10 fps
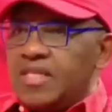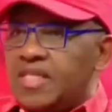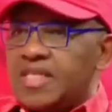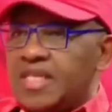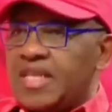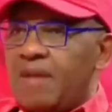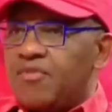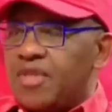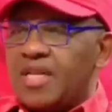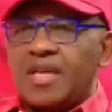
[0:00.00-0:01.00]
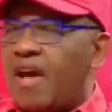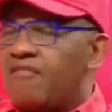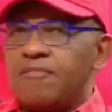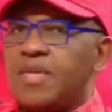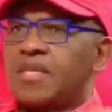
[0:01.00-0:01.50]
this is the time for that.
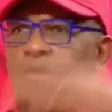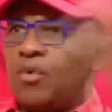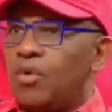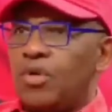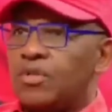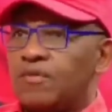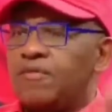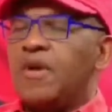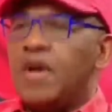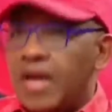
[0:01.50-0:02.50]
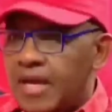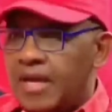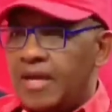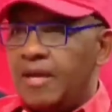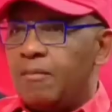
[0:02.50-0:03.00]
I've made a whole lot of
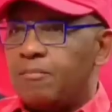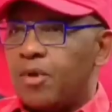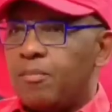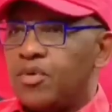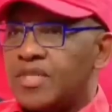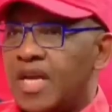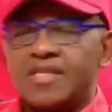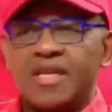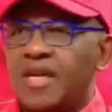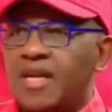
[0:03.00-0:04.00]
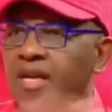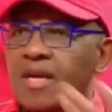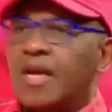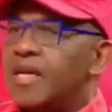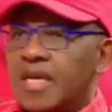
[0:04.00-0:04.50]
proposals,
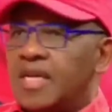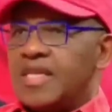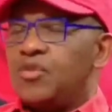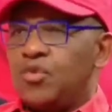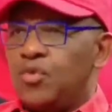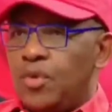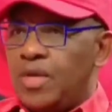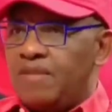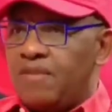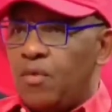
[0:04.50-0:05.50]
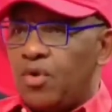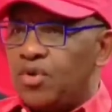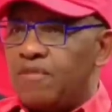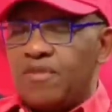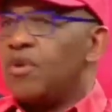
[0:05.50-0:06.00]
as I do whenever we're
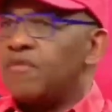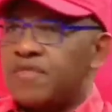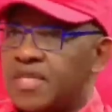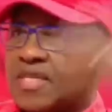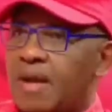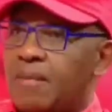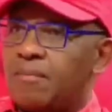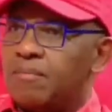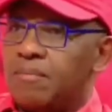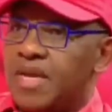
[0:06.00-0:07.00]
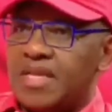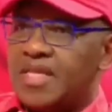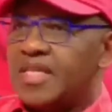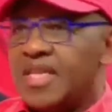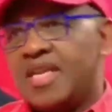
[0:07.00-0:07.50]
going to have a conference. Some
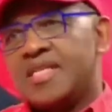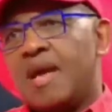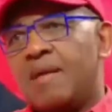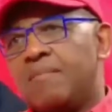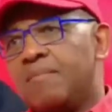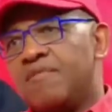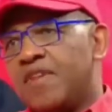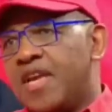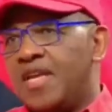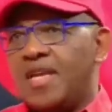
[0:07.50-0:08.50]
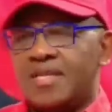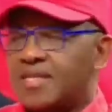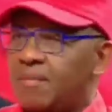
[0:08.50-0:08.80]
make the day, some fail,